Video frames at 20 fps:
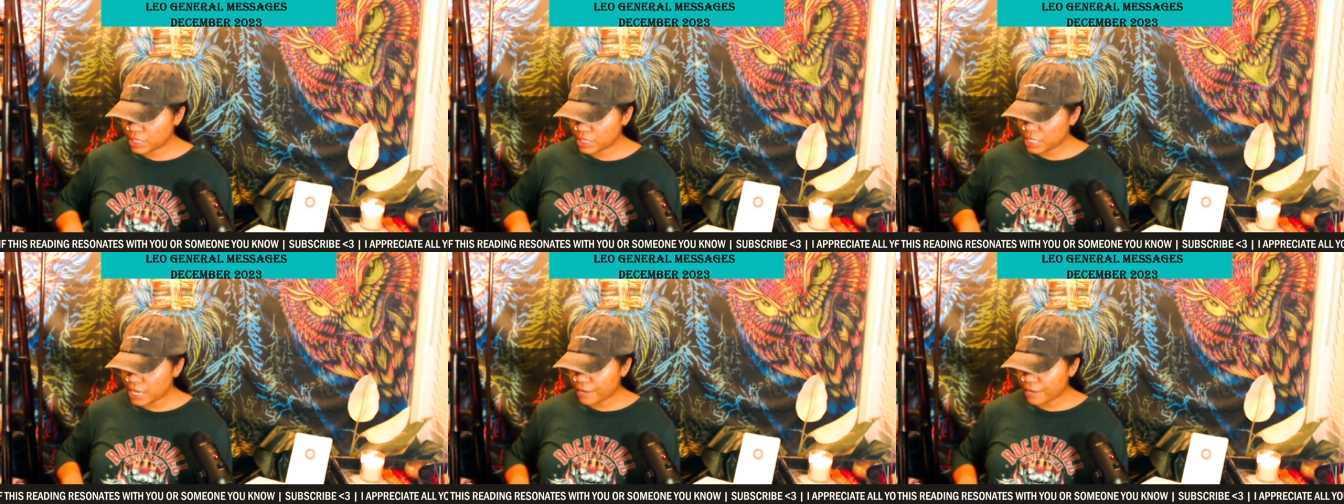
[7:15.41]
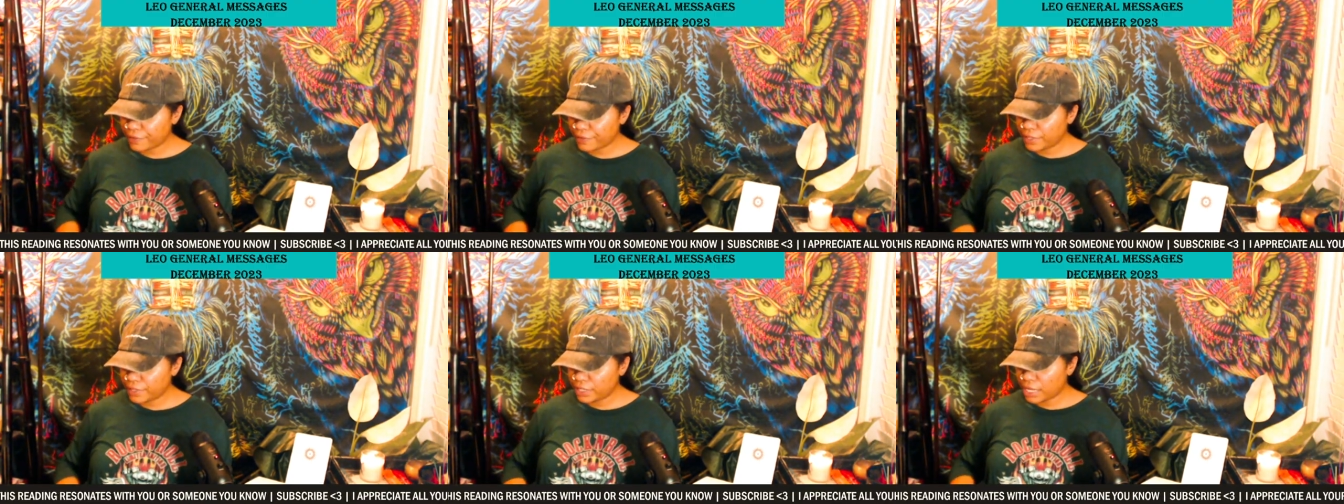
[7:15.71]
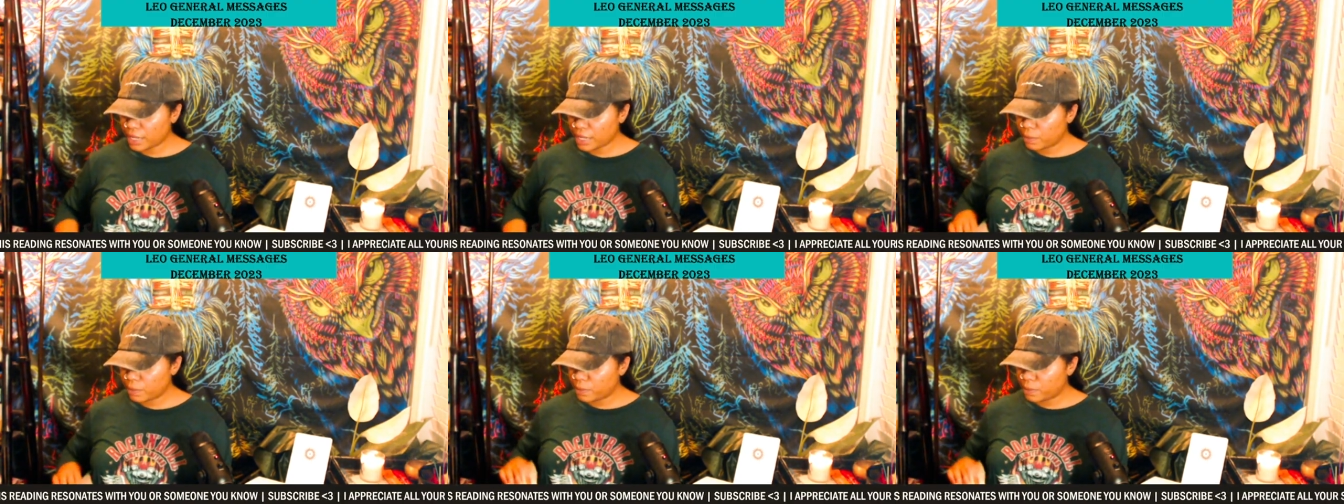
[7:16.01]
And I feel
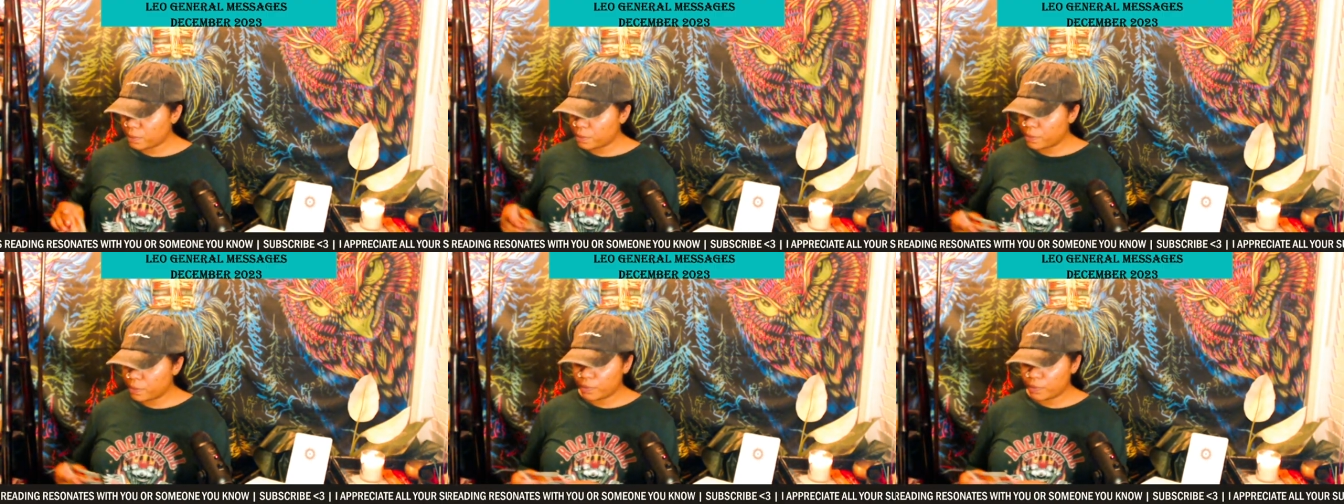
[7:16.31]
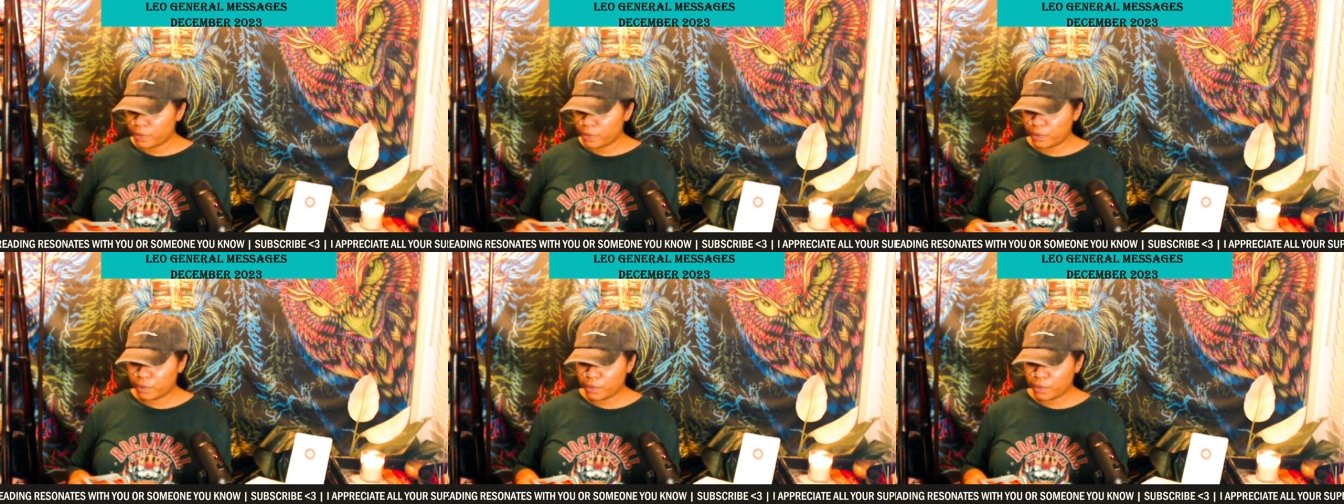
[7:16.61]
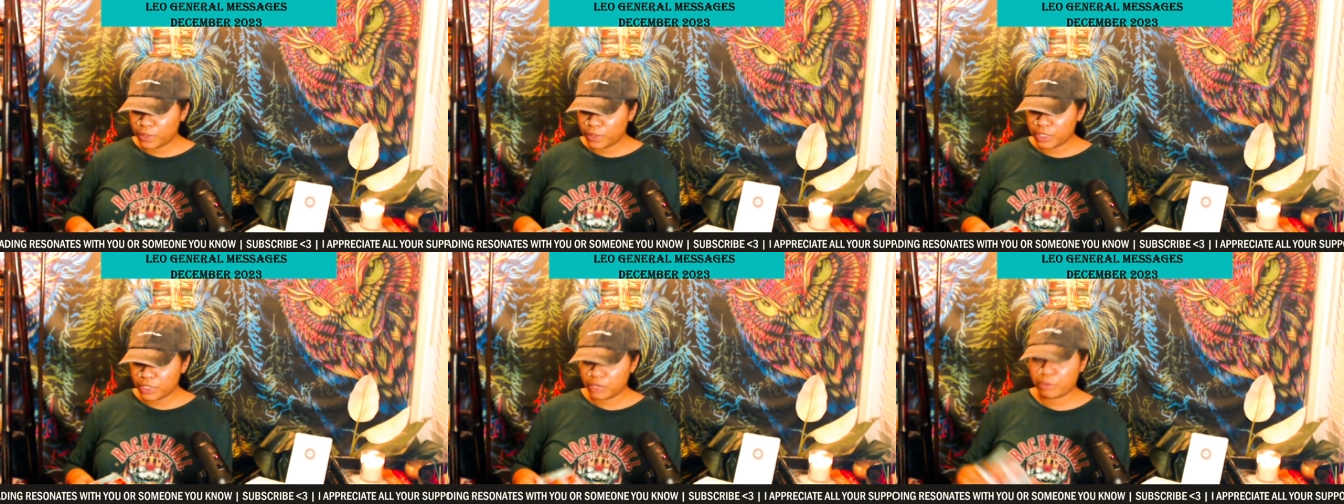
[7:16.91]
like
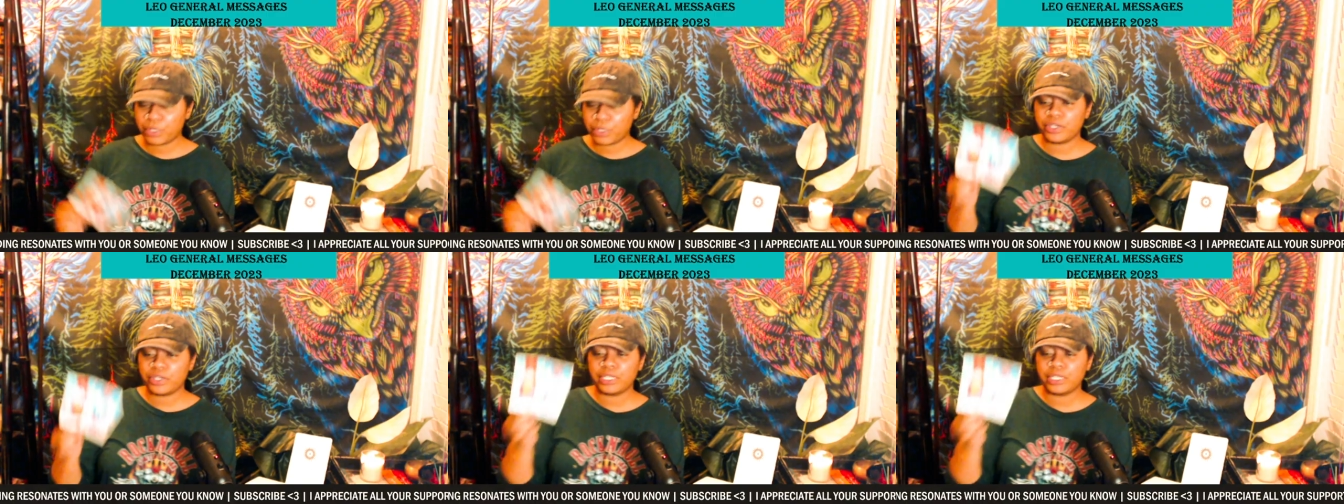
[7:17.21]
what spirit is